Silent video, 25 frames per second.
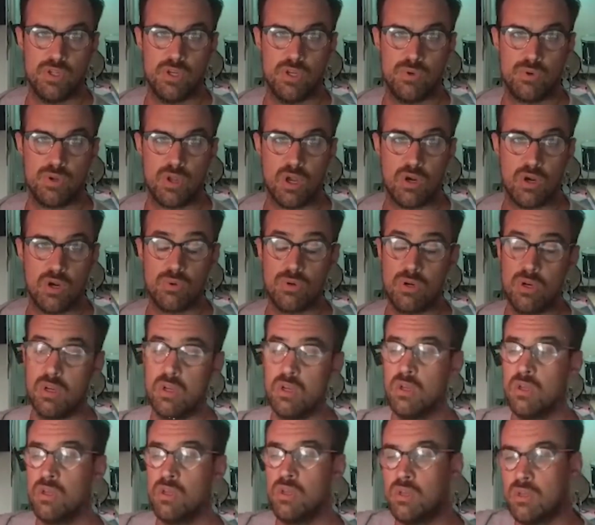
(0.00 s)
who go,
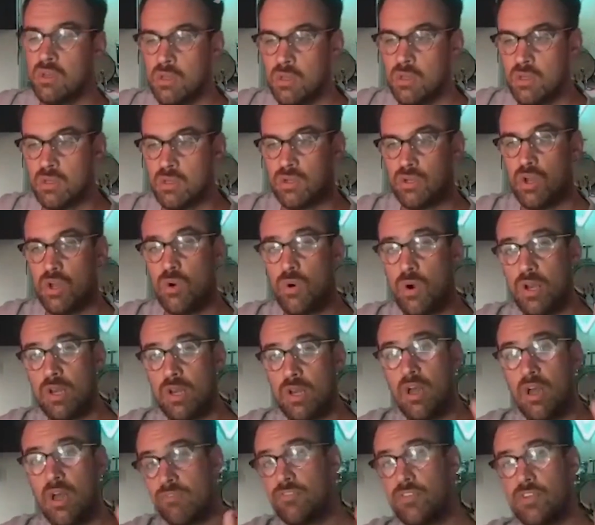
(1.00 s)
no, I
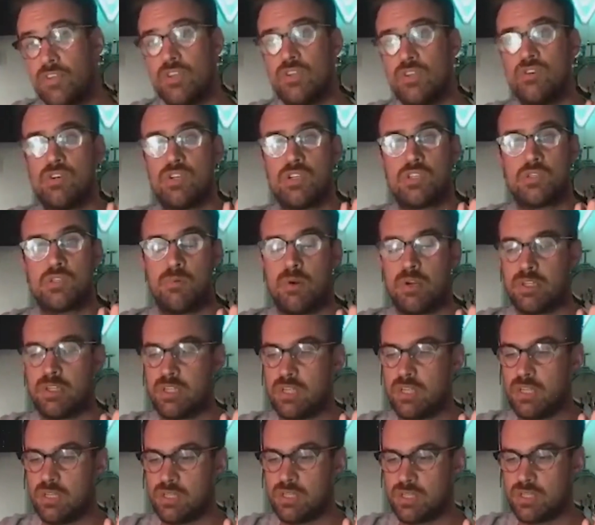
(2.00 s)
love that you're
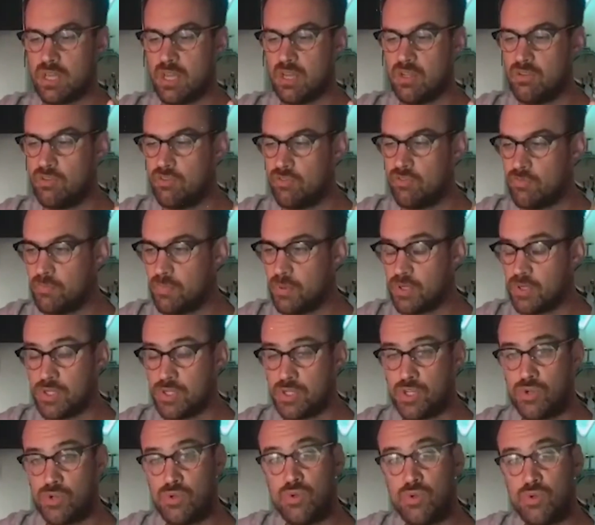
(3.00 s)
expressing yourself, but
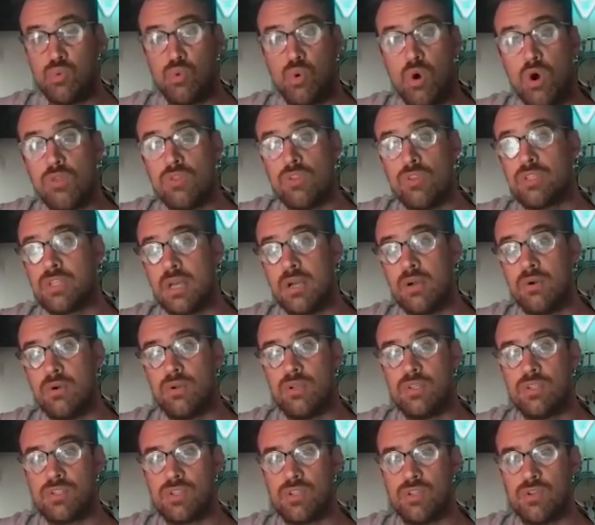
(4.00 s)
do you want this out
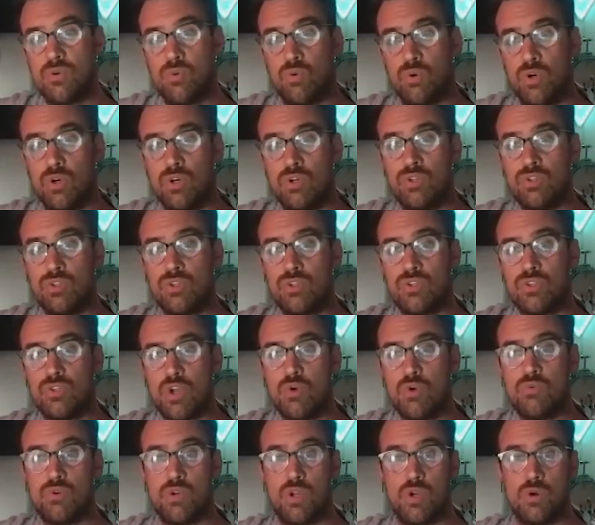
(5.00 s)
into the world or
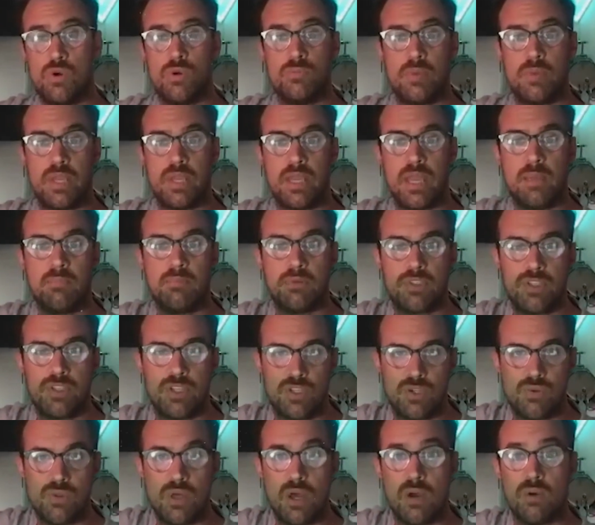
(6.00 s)
don't you? And being able to
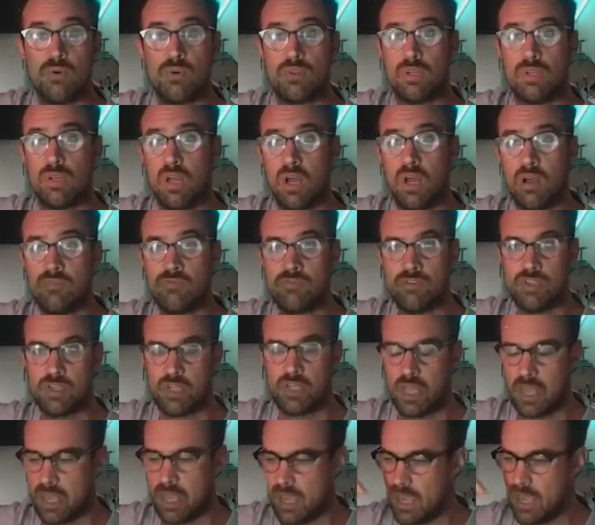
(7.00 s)
do that with love and
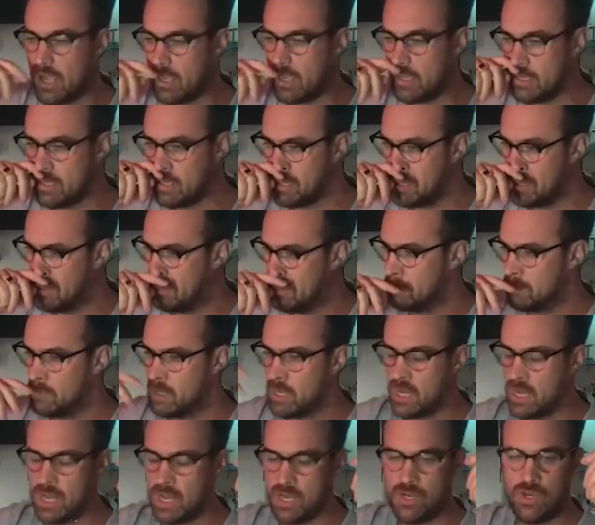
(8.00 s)
care
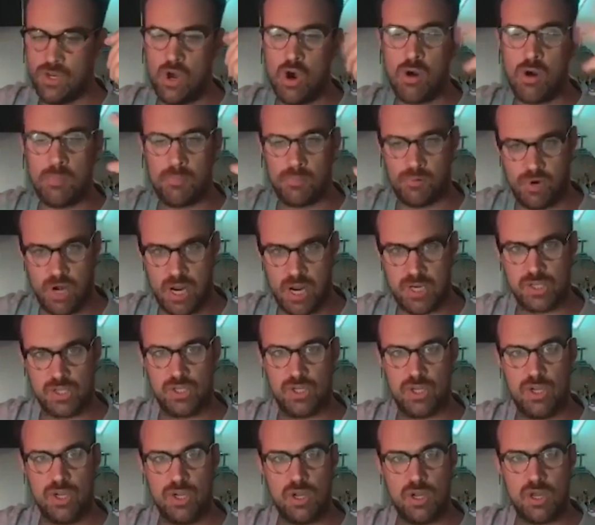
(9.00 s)
and not
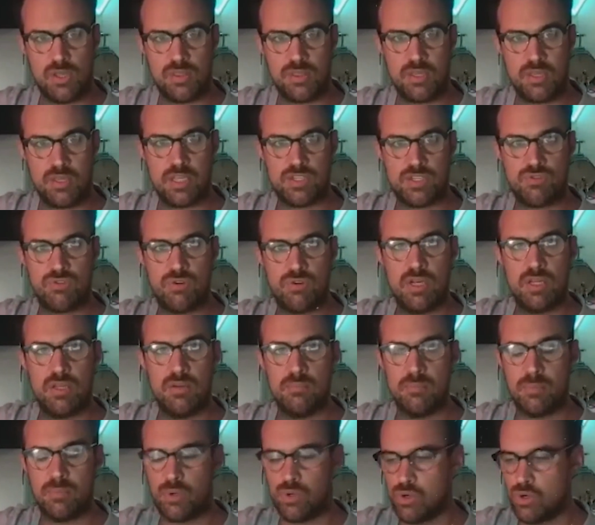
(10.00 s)
pressure, I think it's really
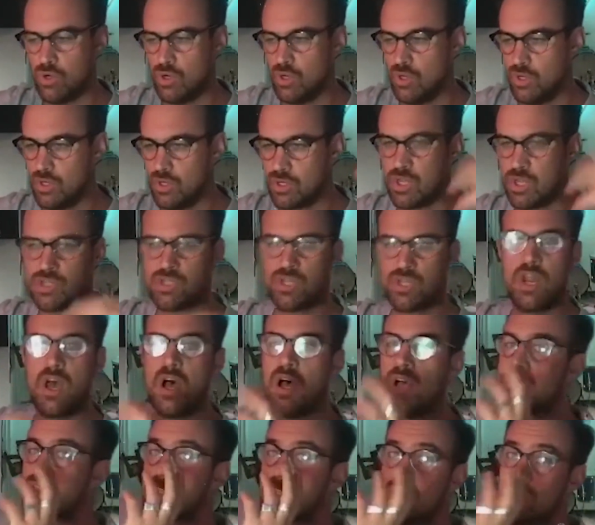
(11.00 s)
important. Because an
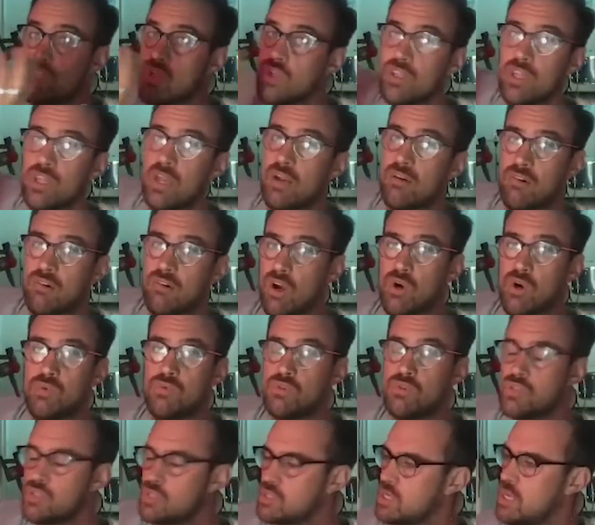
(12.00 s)
artist on their
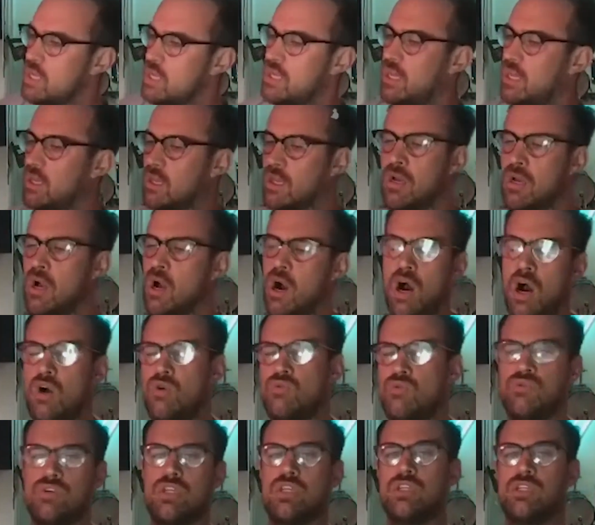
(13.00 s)
own saying, I
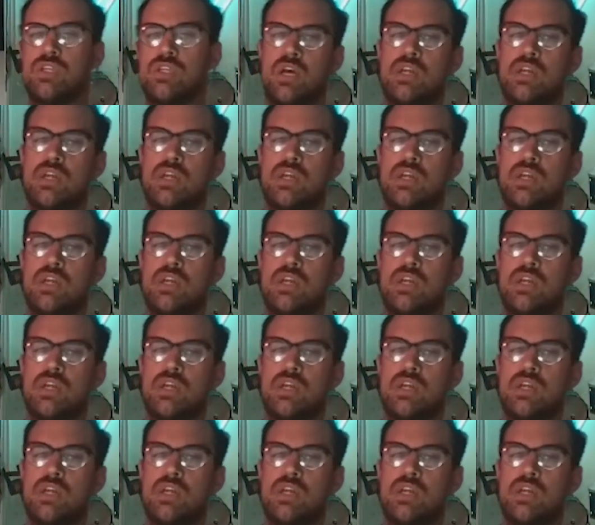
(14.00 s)
don't need